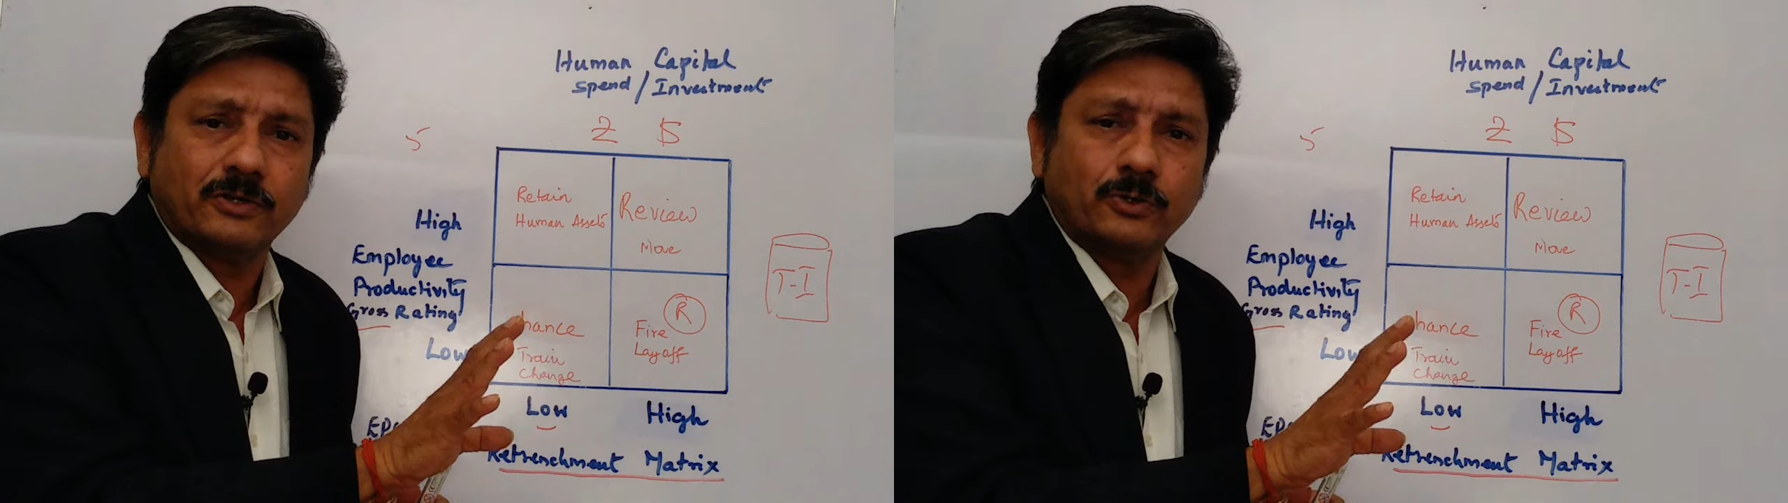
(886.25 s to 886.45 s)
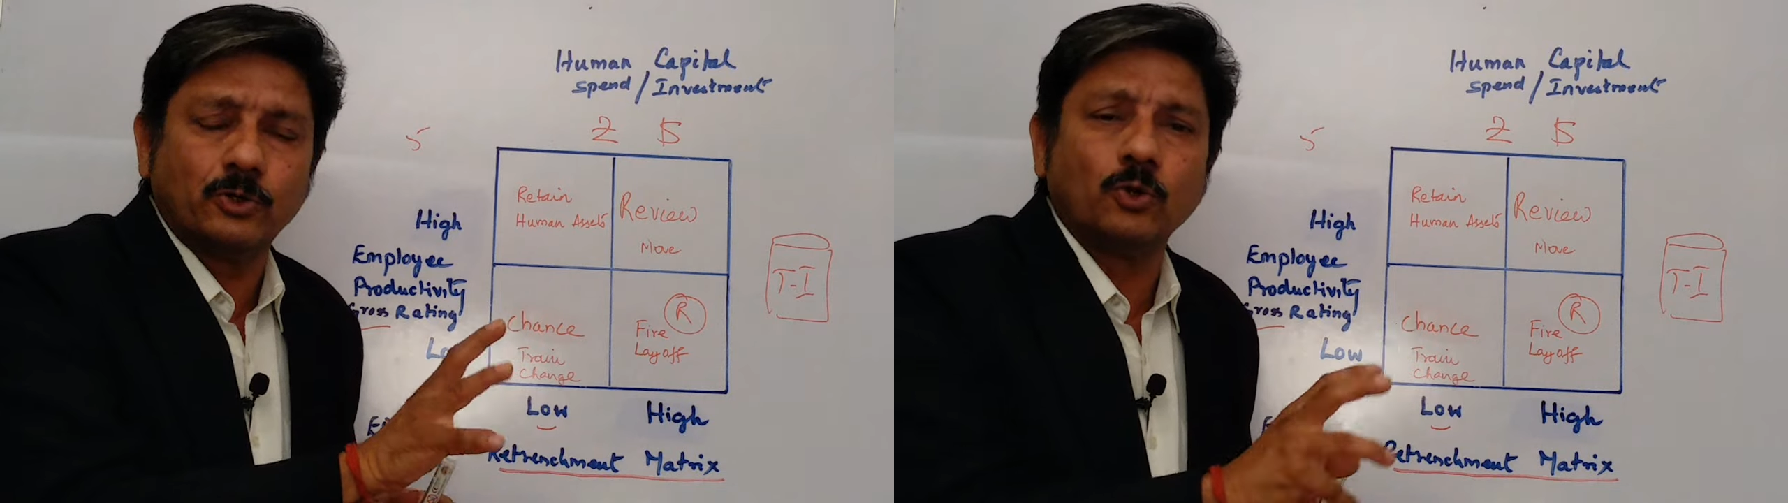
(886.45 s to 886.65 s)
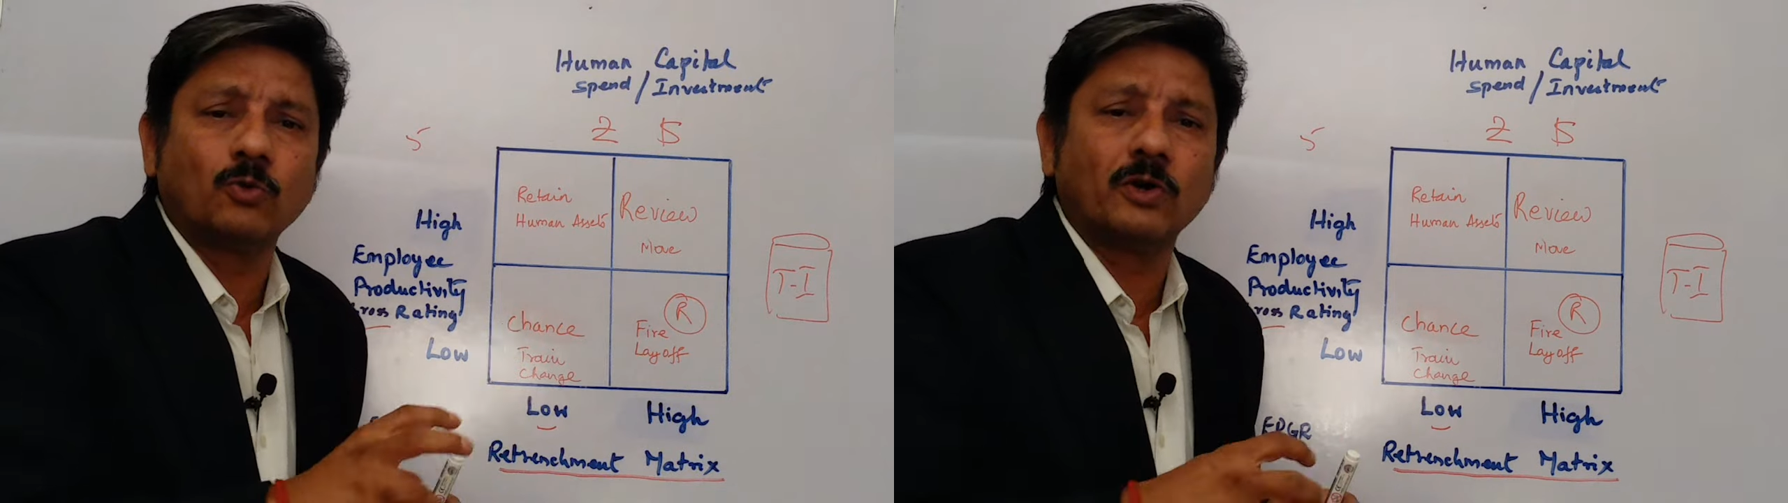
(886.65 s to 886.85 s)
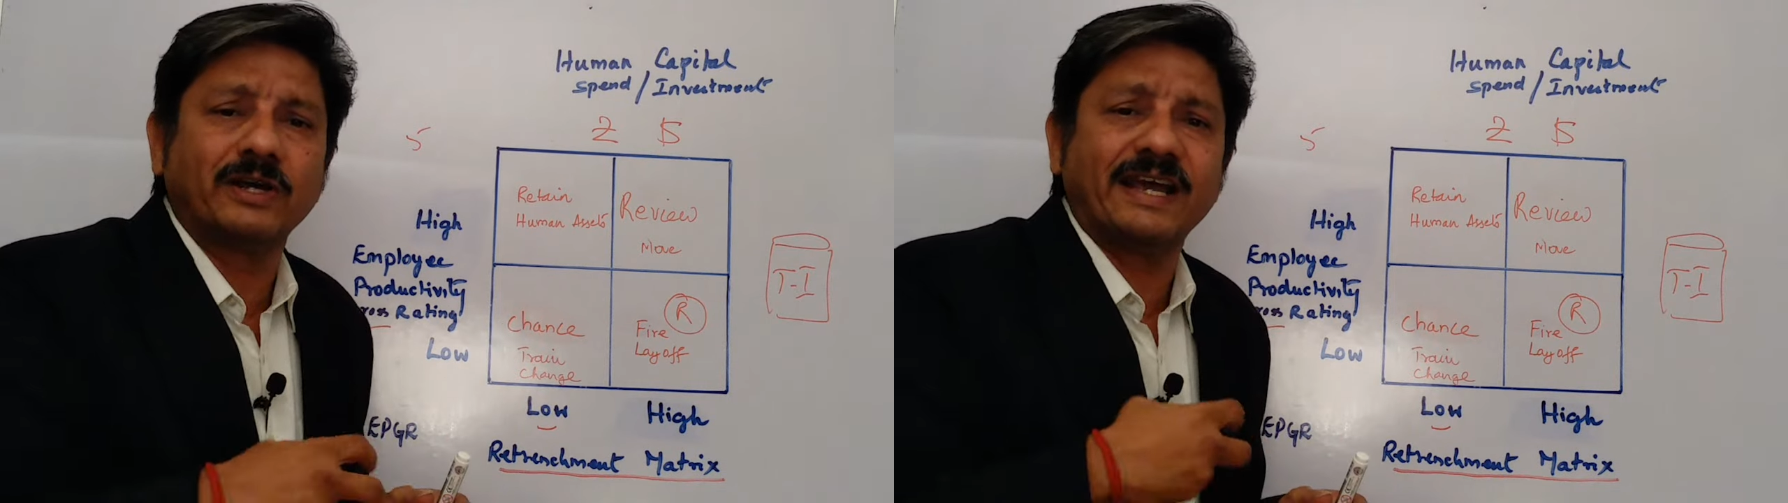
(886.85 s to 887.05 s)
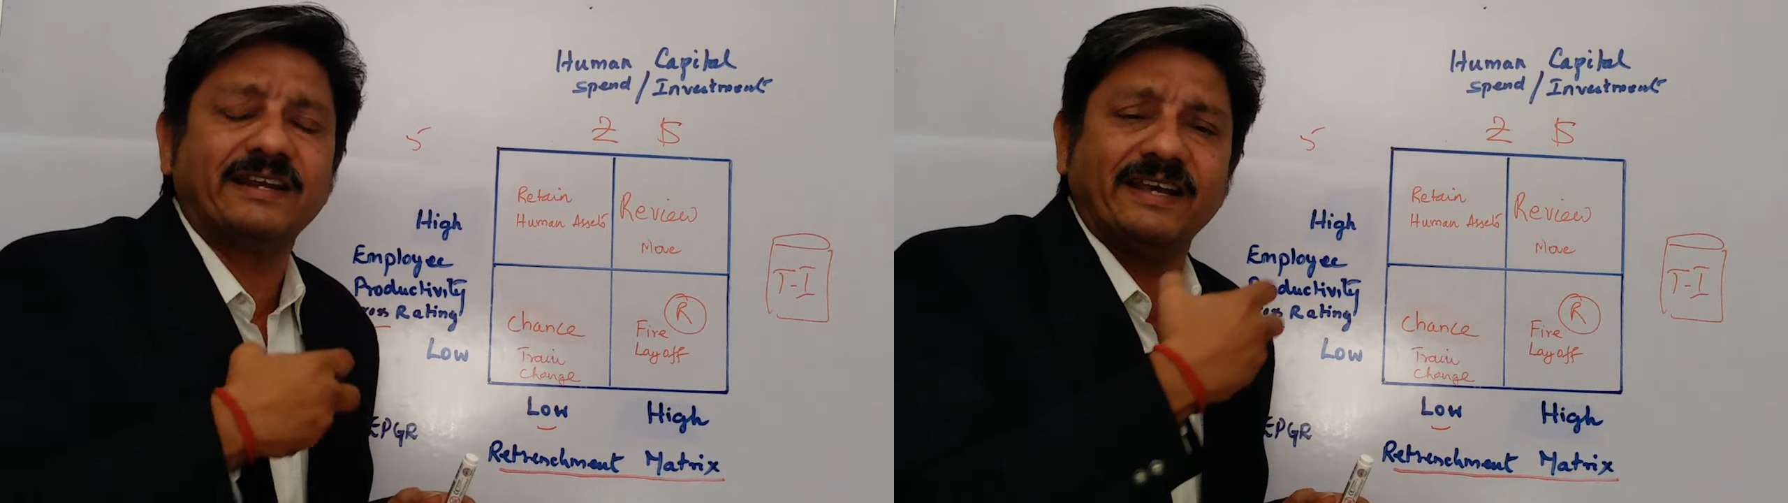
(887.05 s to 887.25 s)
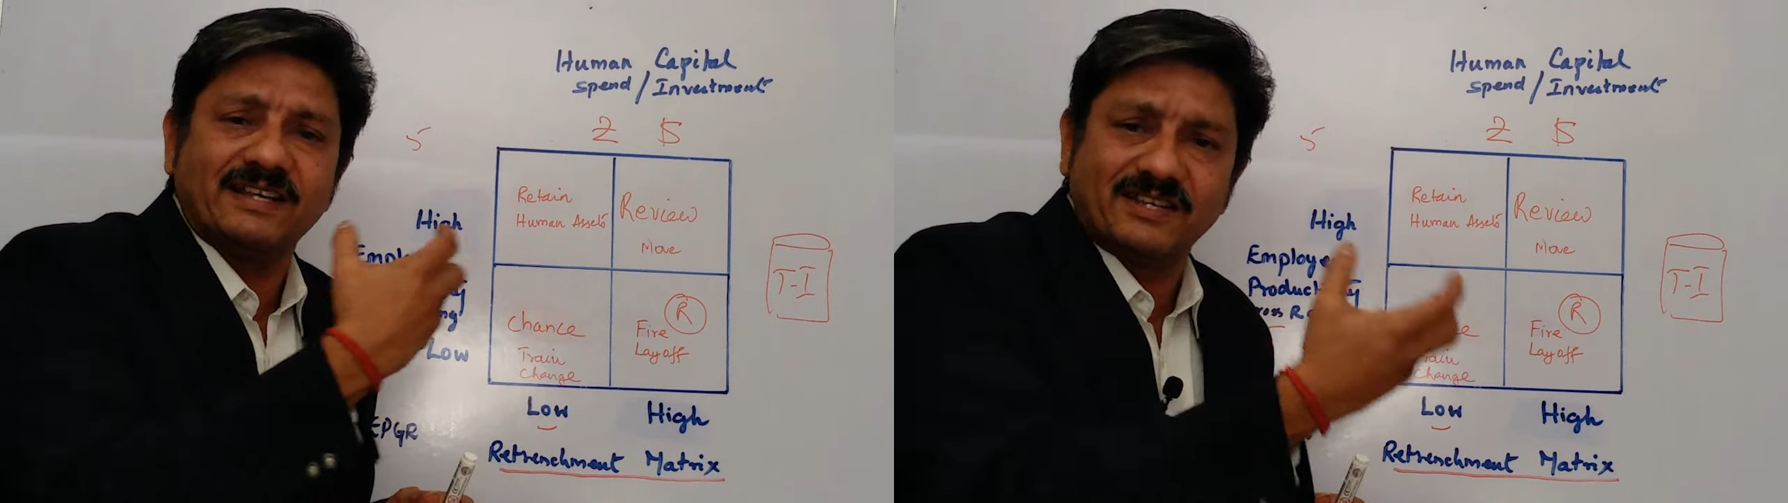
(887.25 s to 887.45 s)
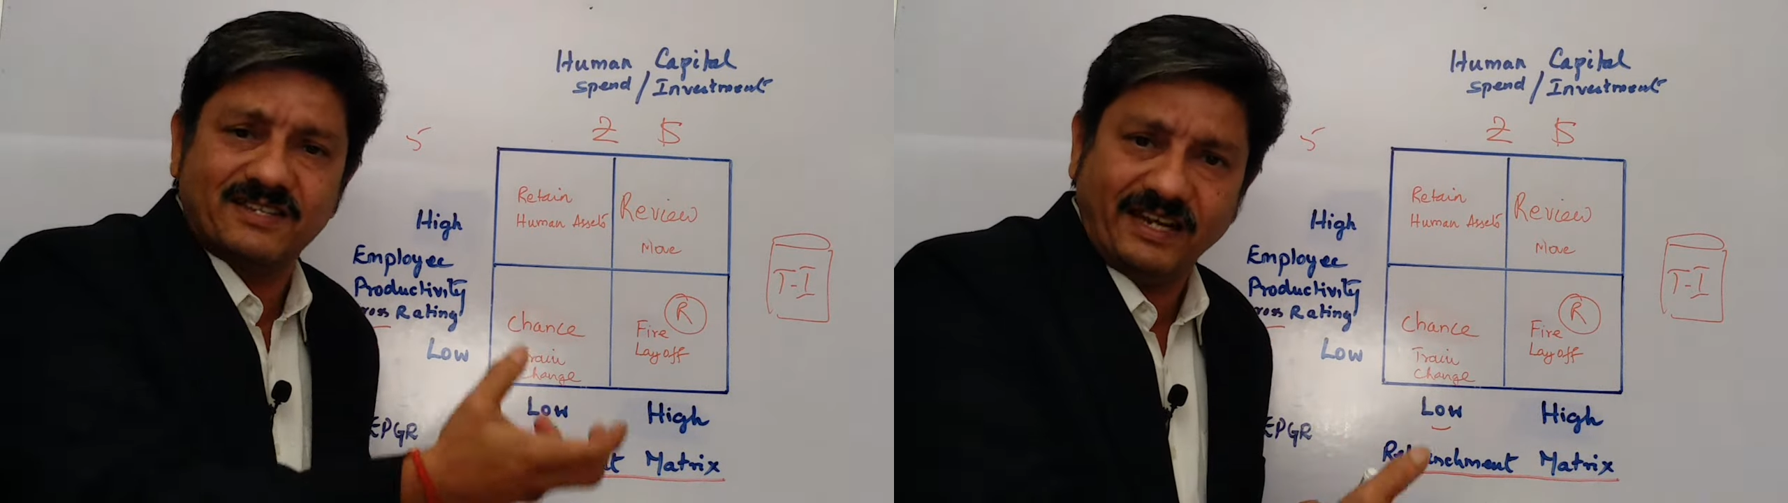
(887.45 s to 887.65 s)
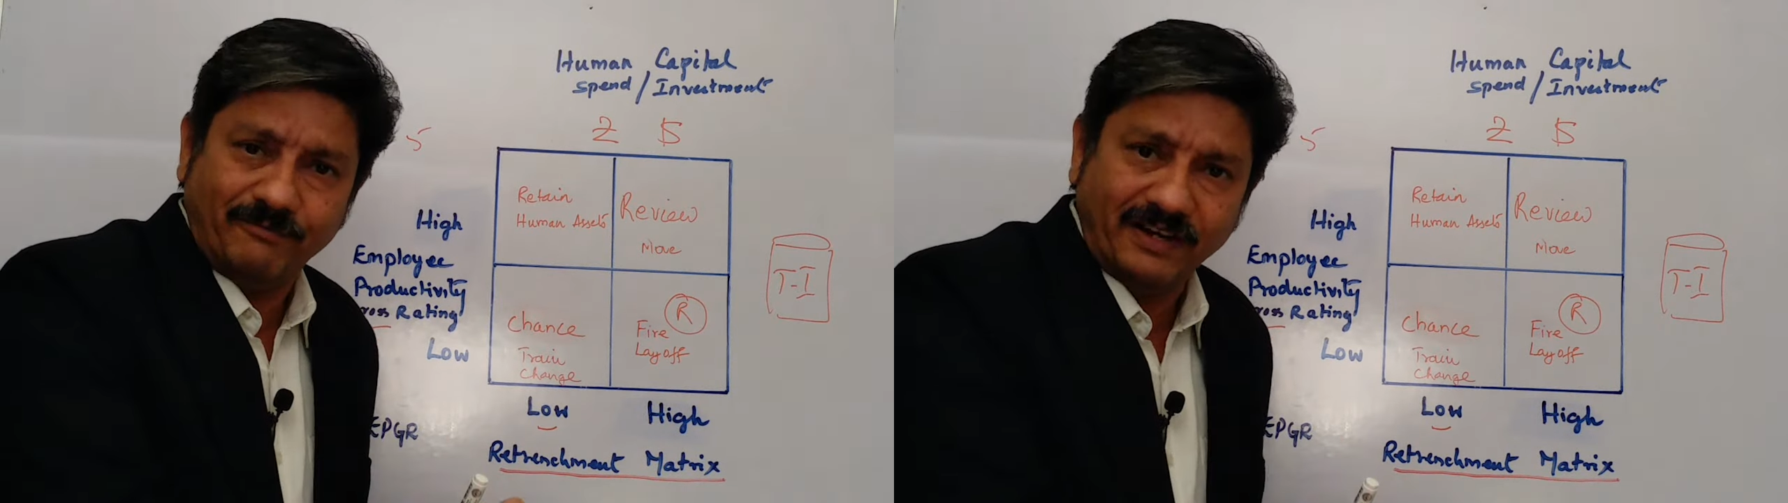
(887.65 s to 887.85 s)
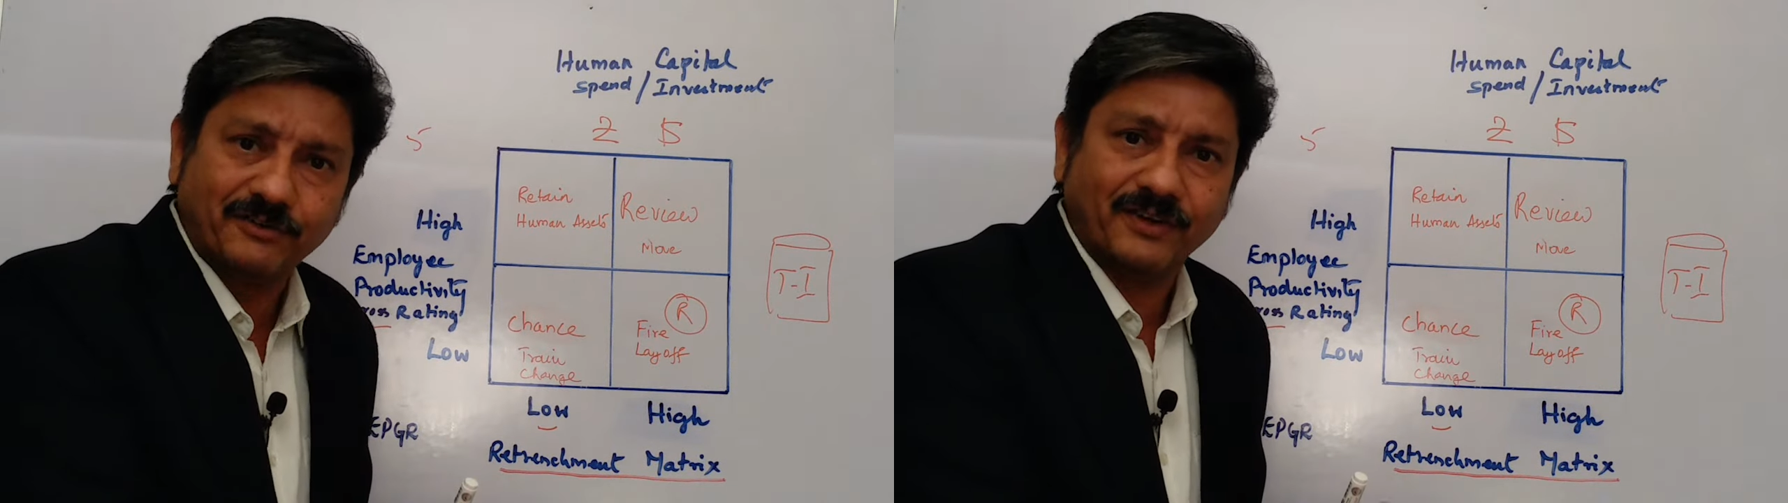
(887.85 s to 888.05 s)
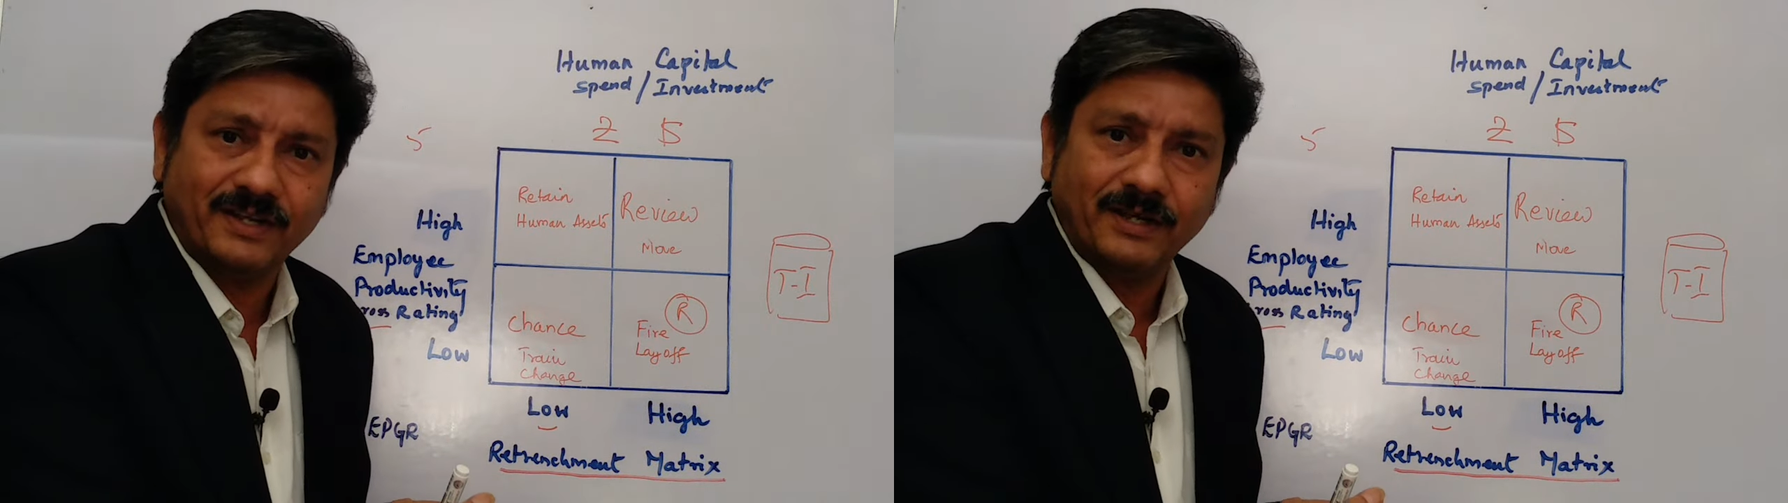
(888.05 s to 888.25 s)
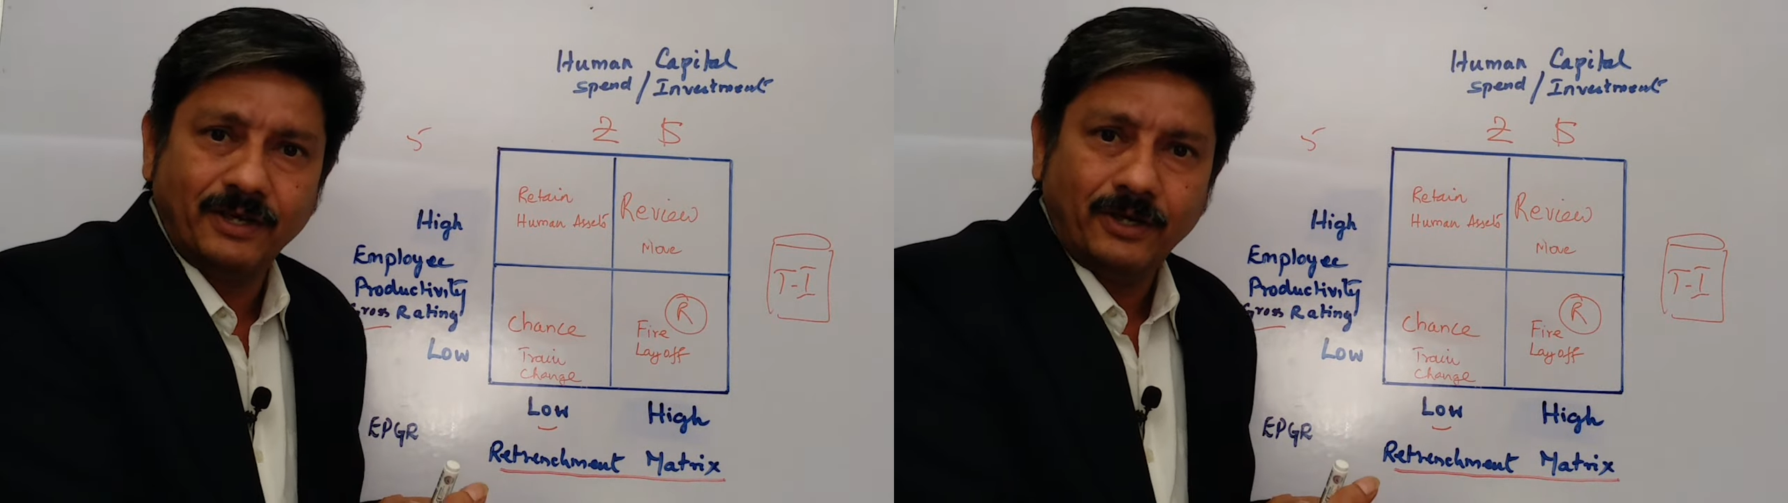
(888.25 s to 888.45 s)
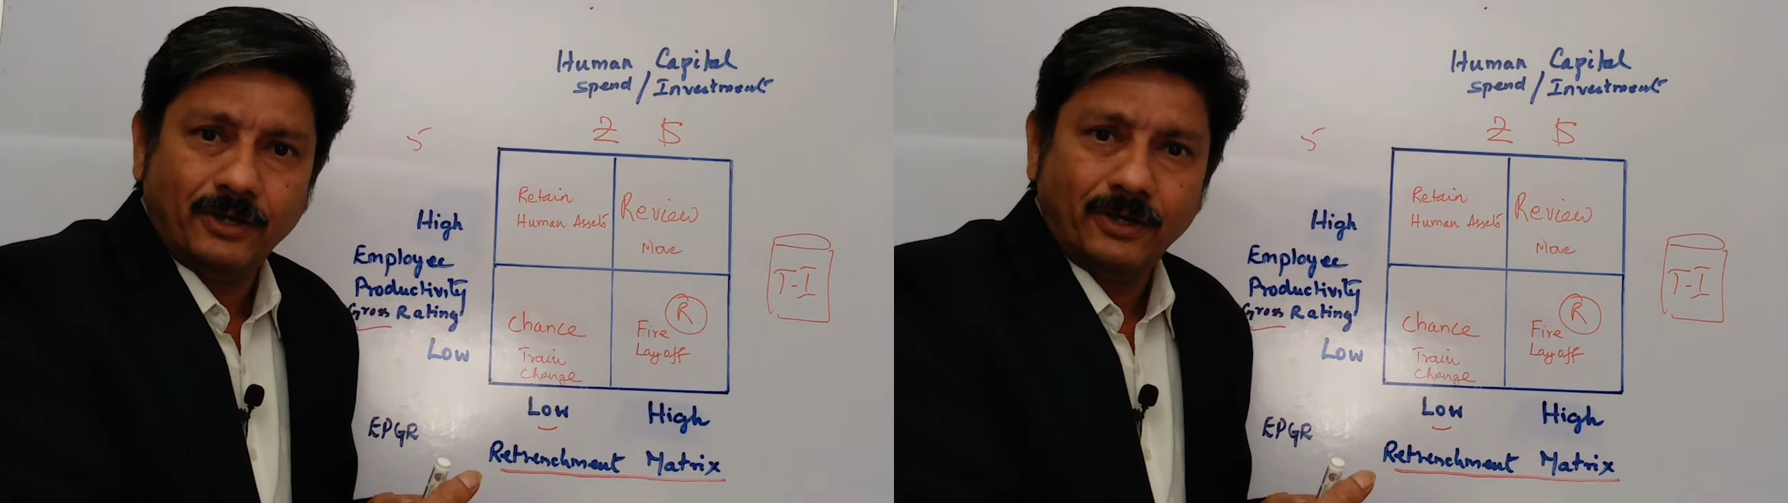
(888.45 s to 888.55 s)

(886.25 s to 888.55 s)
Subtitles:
you don't want to carry excess inventory.